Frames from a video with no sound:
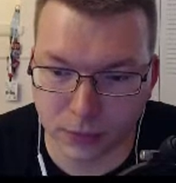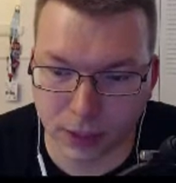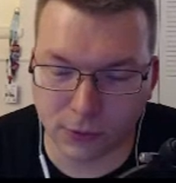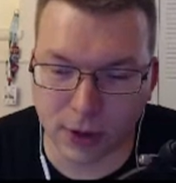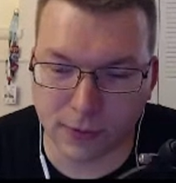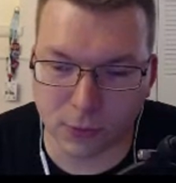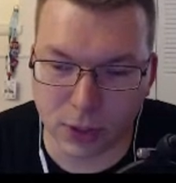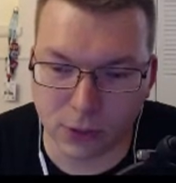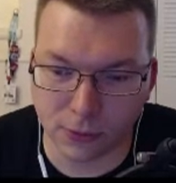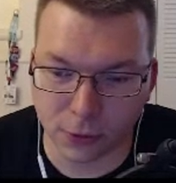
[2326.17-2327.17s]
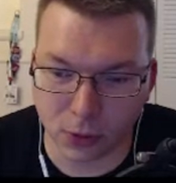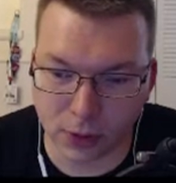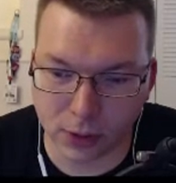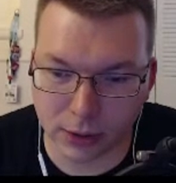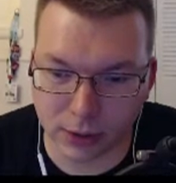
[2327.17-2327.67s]
If you have a maneuver
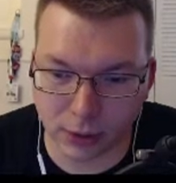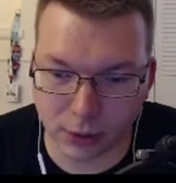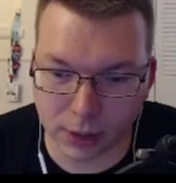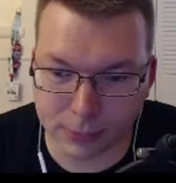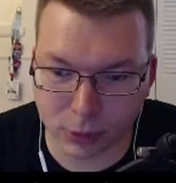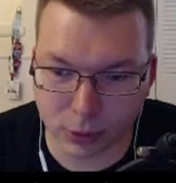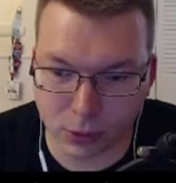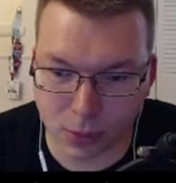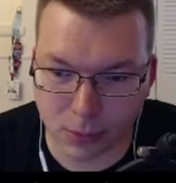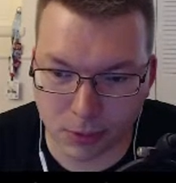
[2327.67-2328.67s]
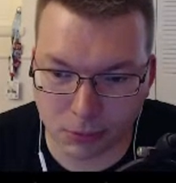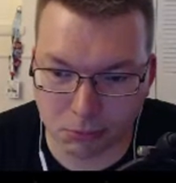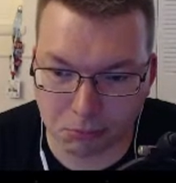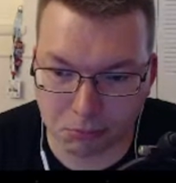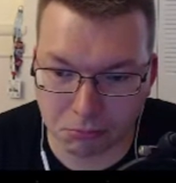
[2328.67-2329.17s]
going, you're not able to do it, maybe?
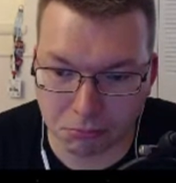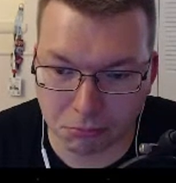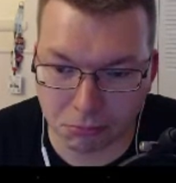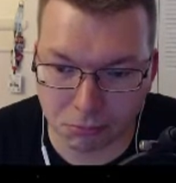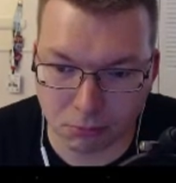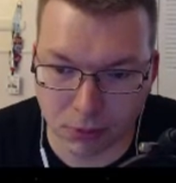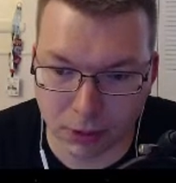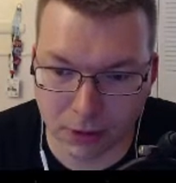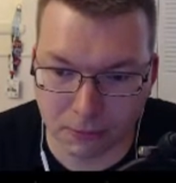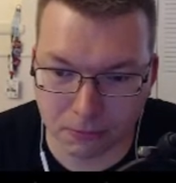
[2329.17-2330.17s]
I don't know.